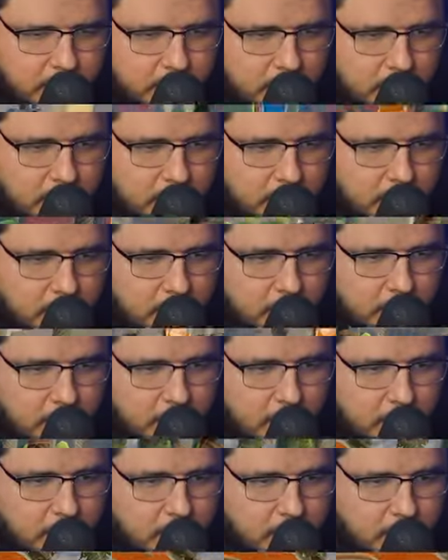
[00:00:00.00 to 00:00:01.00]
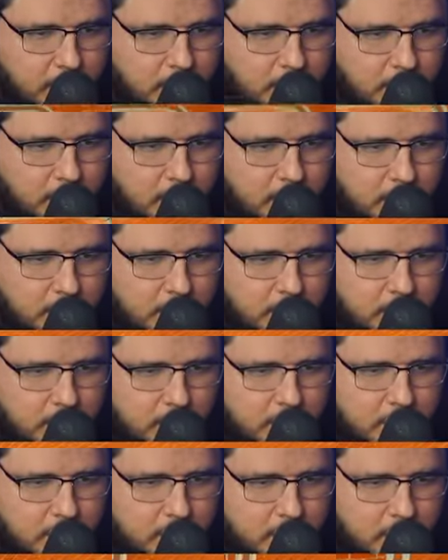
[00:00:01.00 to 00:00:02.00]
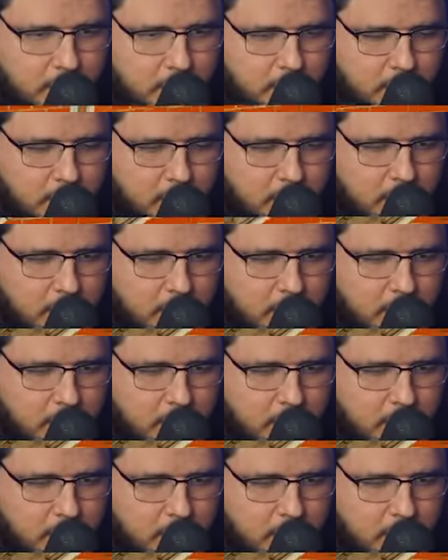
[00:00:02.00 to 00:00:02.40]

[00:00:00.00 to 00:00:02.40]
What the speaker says: (silence)